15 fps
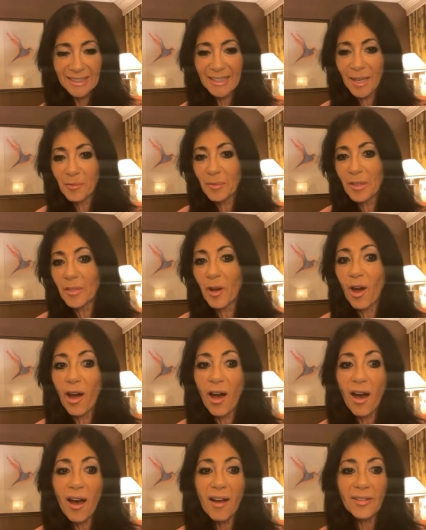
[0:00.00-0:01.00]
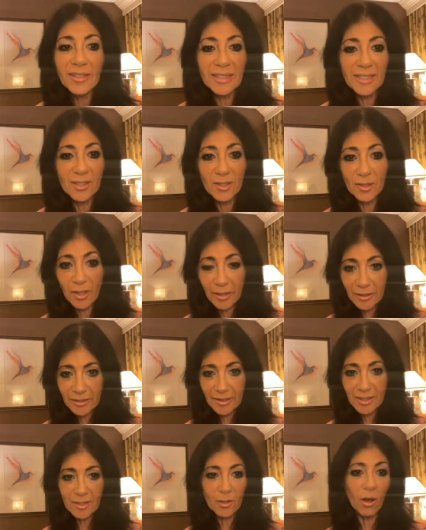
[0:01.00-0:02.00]
Yet, with all this
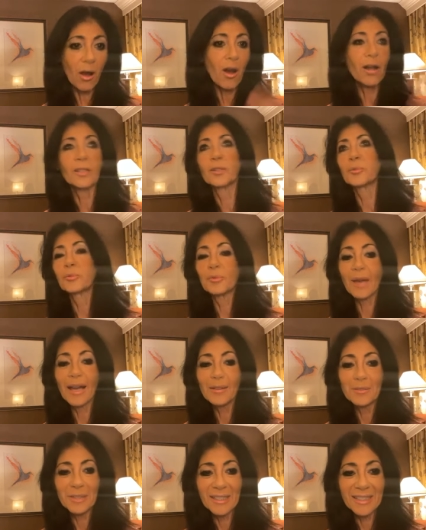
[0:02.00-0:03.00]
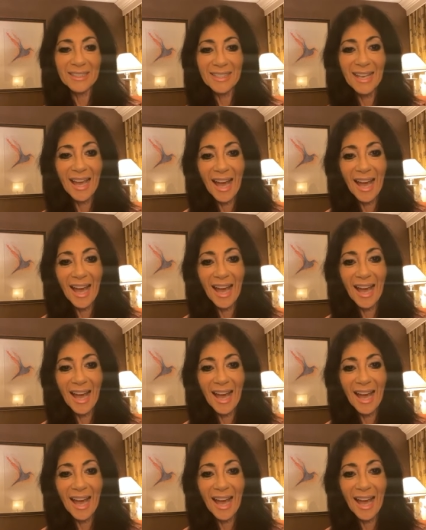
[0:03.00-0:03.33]
darkness all around us,